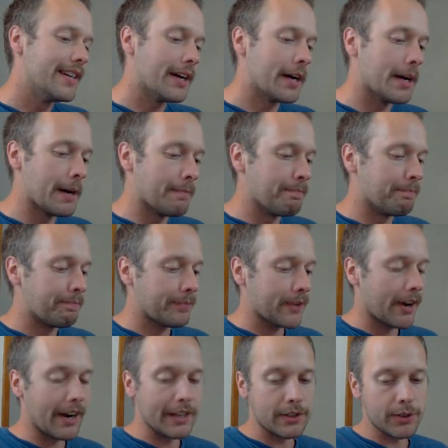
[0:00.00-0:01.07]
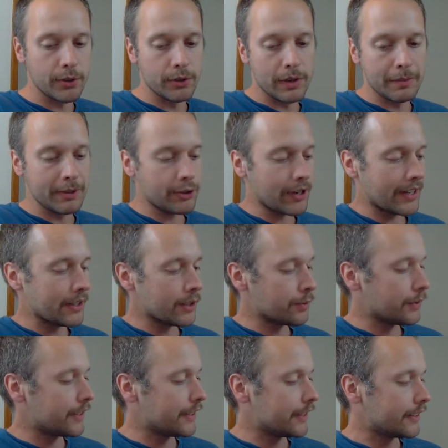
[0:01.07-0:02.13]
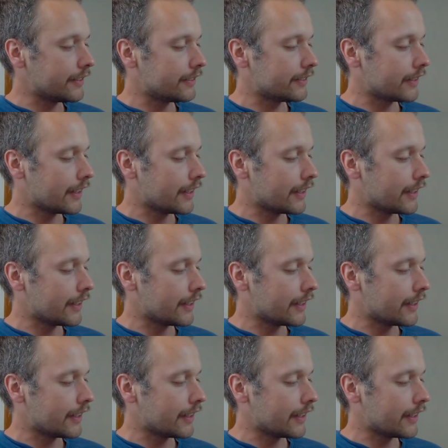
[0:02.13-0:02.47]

All right, so I'm gonna try this one here.